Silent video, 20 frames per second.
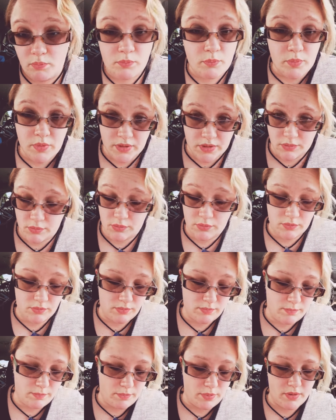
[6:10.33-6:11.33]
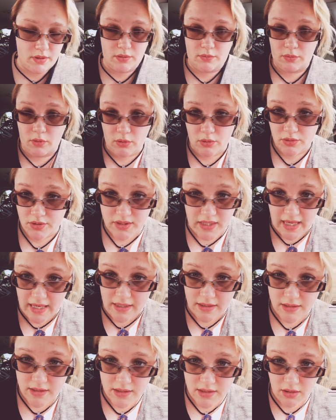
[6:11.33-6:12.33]
put the roller
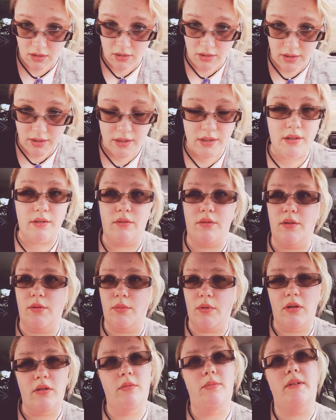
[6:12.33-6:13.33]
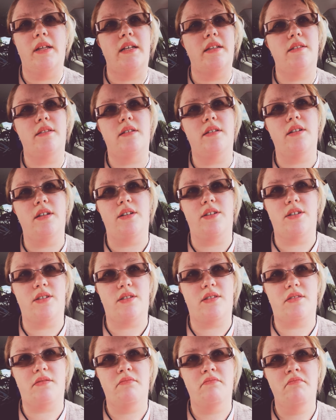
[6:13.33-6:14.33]
skates on or the rollerblades on and
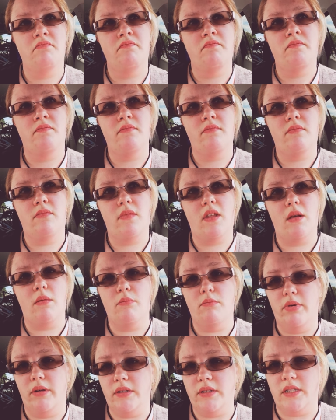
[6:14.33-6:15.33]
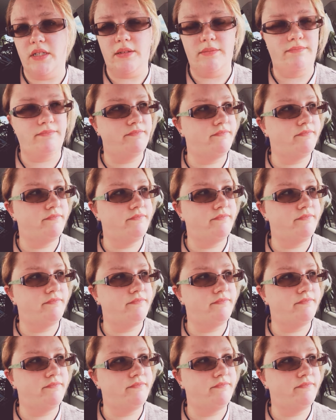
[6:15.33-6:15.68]
just booked it?